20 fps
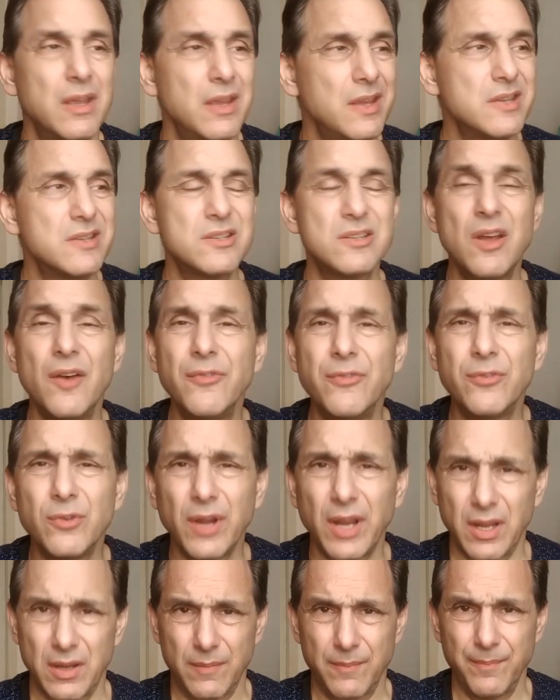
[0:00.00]
is
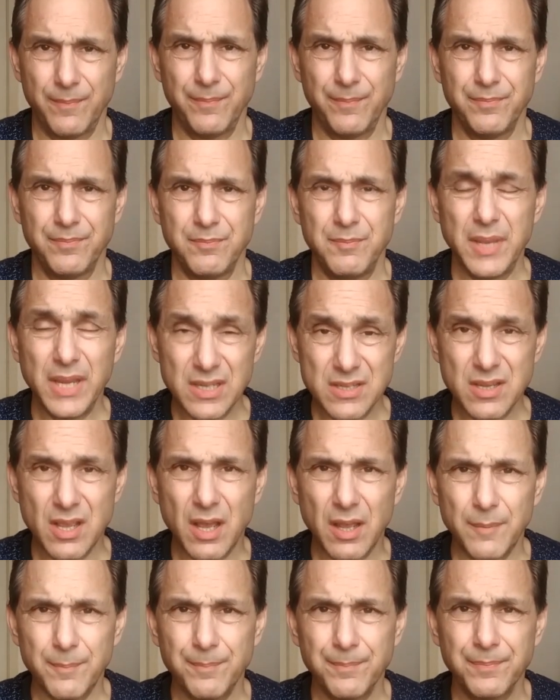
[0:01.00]
suffering big
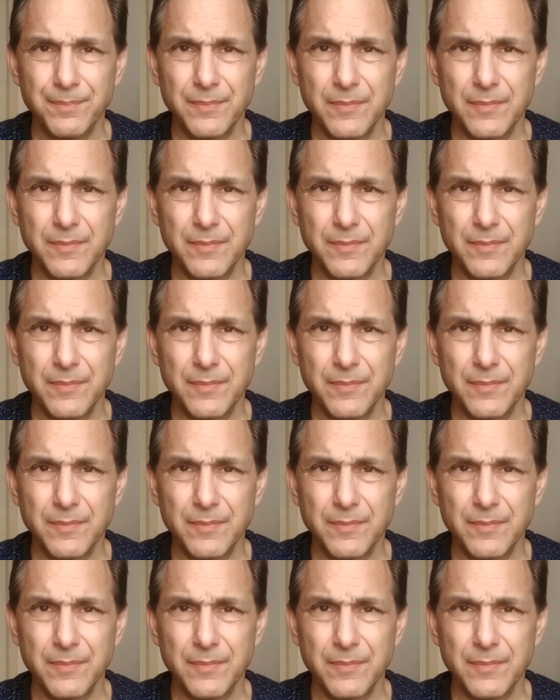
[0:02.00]
time.